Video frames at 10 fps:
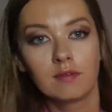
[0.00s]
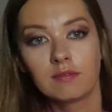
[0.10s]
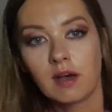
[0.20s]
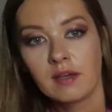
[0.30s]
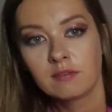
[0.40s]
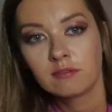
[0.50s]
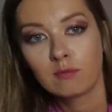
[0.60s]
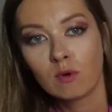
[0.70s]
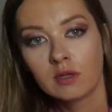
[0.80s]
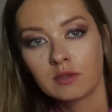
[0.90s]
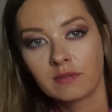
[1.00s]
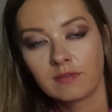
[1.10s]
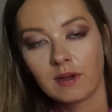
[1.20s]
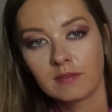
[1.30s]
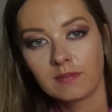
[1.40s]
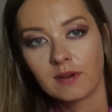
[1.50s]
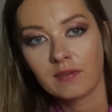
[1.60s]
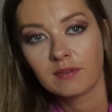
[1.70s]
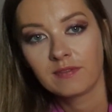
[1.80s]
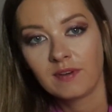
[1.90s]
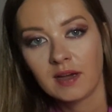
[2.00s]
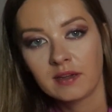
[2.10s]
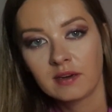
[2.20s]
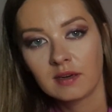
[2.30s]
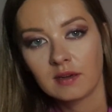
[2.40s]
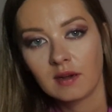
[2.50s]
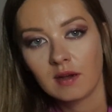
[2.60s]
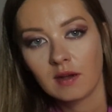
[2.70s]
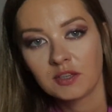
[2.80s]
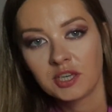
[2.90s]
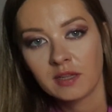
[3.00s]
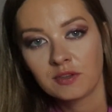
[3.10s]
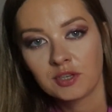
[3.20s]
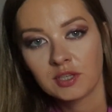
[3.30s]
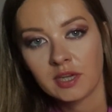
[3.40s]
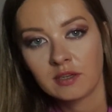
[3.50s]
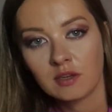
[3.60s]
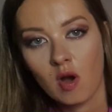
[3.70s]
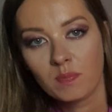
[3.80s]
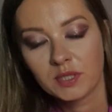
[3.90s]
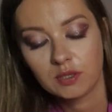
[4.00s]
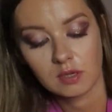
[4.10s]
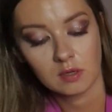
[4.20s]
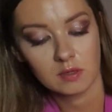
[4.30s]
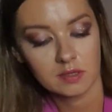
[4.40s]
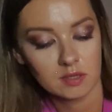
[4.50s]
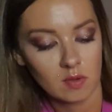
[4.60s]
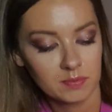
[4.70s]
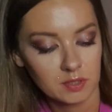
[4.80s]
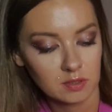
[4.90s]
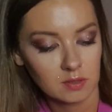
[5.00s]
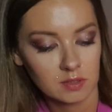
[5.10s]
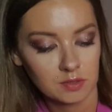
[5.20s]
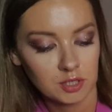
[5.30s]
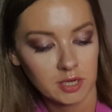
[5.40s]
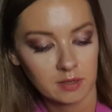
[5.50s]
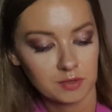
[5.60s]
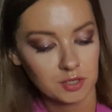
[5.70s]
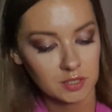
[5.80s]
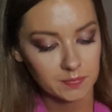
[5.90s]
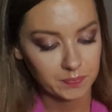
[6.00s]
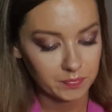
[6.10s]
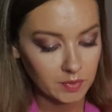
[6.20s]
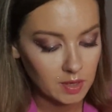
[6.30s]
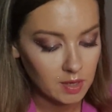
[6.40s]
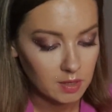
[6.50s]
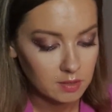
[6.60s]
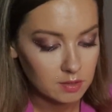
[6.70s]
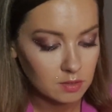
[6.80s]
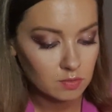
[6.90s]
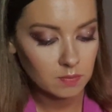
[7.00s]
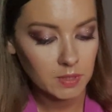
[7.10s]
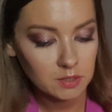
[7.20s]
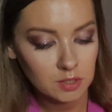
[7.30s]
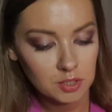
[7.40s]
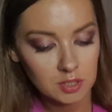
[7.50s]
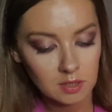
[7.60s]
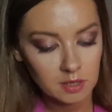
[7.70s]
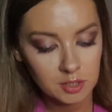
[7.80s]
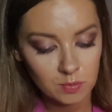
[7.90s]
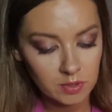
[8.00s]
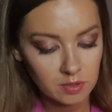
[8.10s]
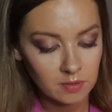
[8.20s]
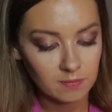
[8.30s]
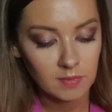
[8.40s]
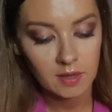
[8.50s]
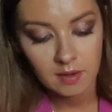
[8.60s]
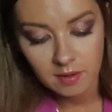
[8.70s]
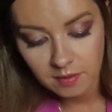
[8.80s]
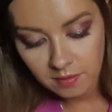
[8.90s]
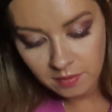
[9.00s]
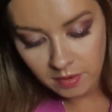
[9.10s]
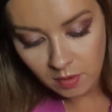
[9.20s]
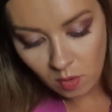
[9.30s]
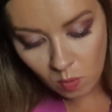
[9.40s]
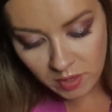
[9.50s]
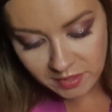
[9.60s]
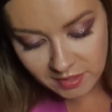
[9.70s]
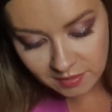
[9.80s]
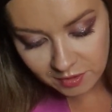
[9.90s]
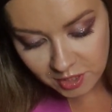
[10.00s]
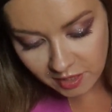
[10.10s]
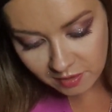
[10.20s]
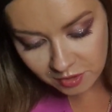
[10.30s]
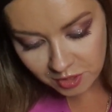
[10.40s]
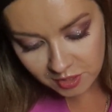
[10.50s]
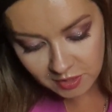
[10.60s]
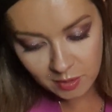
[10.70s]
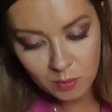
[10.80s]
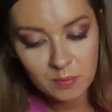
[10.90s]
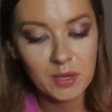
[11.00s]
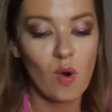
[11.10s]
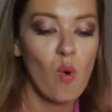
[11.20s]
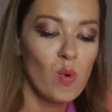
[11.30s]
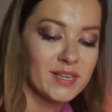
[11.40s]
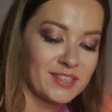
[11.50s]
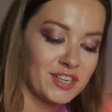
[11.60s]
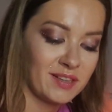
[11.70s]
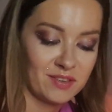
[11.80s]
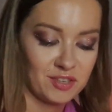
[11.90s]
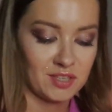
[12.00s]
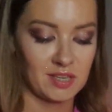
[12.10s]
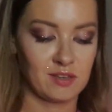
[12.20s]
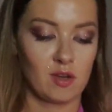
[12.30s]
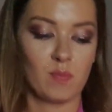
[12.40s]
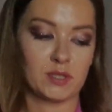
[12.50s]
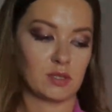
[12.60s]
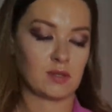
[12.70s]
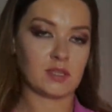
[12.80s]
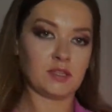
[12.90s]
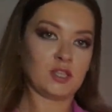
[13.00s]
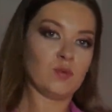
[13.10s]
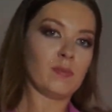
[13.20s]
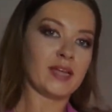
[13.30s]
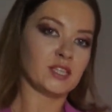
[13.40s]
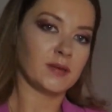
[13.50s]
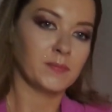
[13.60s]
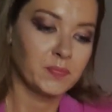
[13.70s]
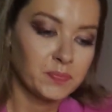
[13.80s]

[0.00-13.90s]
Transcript: Five of Wands or Five of Fire, challenges and obstacles. Obstacles and challenges. So the message starts with, there are always challenges, there will be always challenges and obstacles. And you met